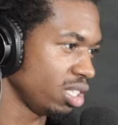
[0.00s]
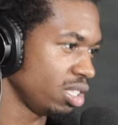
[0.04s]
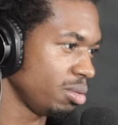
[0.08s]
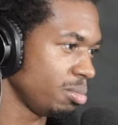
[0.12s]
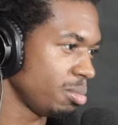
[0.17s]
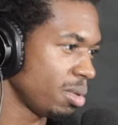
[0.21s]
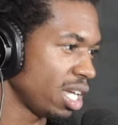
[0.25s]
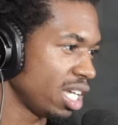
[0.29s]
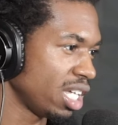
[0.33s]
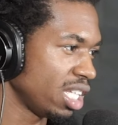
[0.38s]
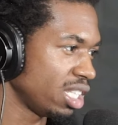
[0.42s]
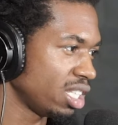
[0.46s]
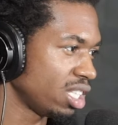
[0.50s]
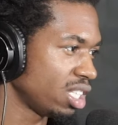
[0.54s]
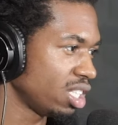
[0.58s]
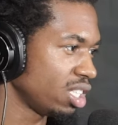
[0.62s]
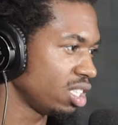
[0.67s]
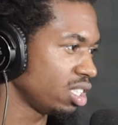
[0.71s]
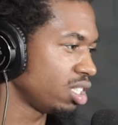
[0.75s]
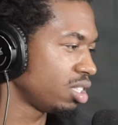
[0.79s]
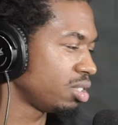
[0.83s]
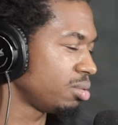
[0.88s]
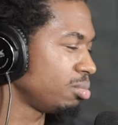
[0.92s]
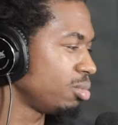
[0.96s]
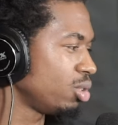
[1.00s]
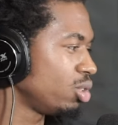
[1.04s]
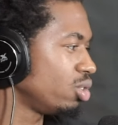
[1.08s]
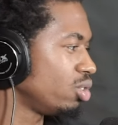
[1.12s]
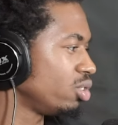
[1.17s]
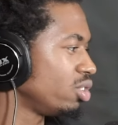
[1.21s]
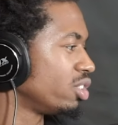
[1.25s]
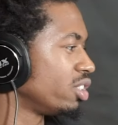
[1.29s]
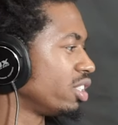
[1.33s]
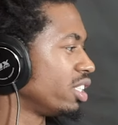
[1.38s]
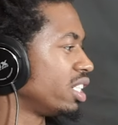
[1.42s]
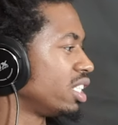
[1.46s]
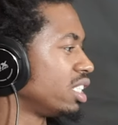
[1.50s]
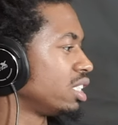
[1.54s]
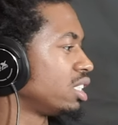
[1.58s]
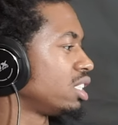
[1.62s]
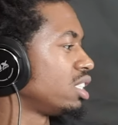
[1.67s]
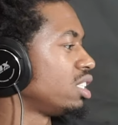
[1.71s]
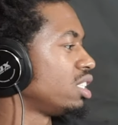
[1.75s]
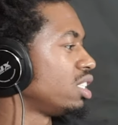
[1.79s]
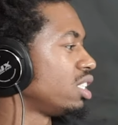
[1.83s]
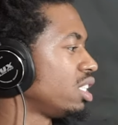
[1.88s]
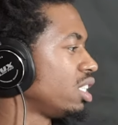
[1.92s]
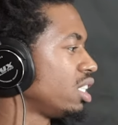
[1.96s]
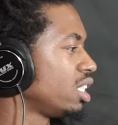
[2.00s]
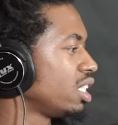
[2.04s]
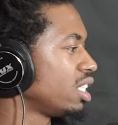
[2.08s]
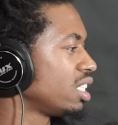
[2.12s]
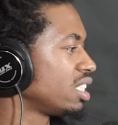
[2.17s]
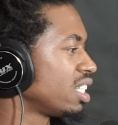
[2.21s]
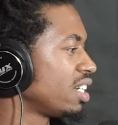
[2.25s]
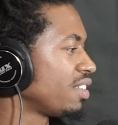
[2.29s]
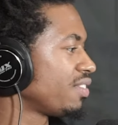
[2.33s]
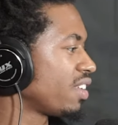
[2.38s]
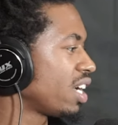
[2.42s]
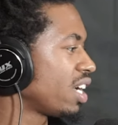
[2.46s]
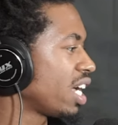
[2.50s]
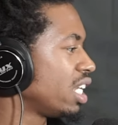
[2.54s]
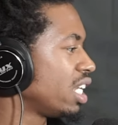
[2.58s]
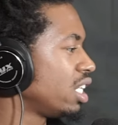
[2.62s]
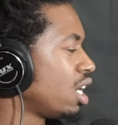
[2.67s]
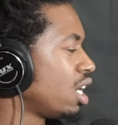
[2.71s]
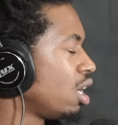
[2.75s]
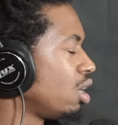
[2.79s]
made things smoother as I've gotten